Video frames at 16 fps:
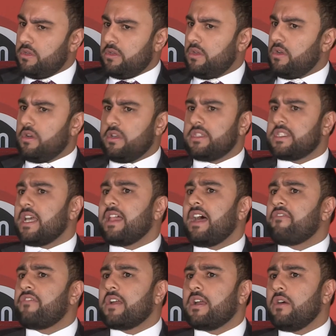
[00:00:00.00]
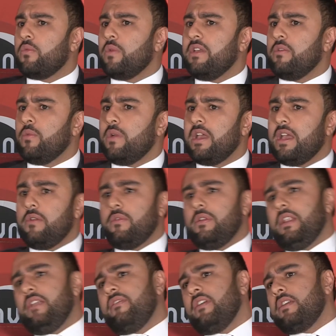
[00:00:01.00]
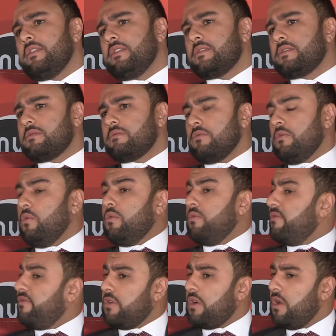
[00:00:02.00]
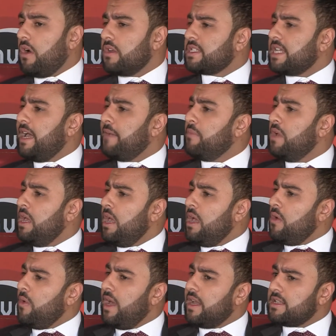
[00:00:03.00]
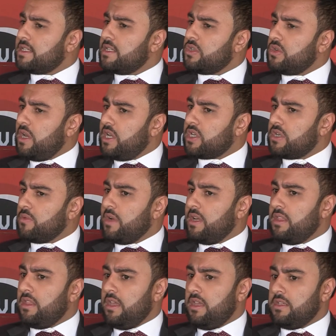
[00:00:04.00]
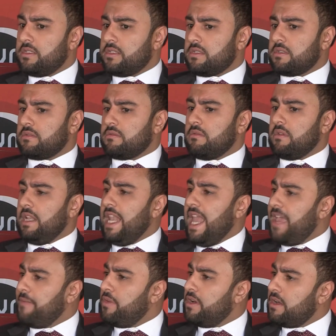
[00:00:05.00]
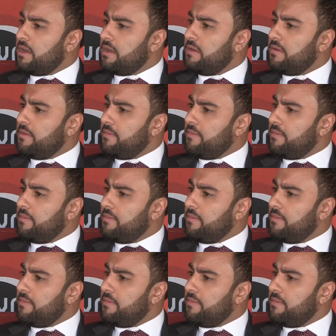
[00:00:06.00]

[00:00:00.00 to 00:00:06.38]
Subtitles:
In South Africa, we were living in this, or for a long time, we had a situation where there's labor,